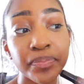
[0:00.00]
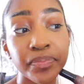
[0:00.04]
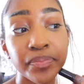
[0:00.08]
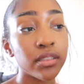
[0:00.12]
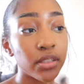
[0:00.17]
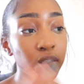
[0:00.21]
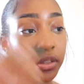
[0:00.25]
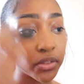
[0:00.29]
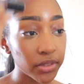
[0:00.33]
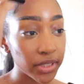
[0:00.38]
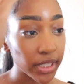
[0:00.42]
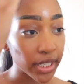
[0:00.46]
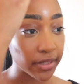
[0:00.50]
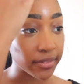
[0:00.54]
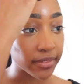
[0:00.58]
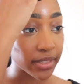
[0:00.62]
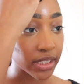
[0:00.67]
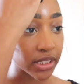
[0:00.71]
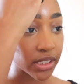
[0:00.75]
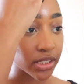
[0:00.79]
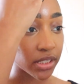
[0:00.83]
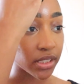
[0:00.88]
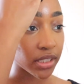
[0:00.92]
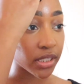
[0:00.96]
No
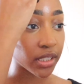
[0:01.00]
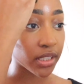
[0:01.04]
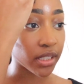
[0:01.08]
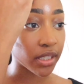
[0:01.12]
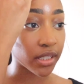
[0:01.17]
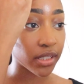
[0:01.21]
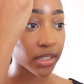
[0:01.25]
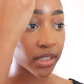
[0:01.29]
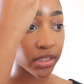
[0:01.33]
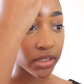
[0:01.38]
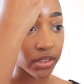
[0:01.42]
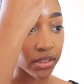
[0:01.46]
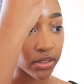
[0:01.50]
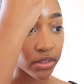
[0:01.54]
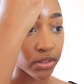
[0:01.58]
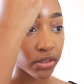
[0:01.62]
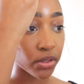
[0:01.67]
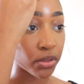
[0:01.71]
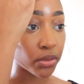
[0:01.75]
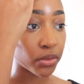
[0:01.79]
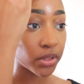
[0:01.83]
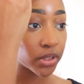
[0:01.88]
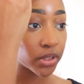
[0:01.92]
direction, there's no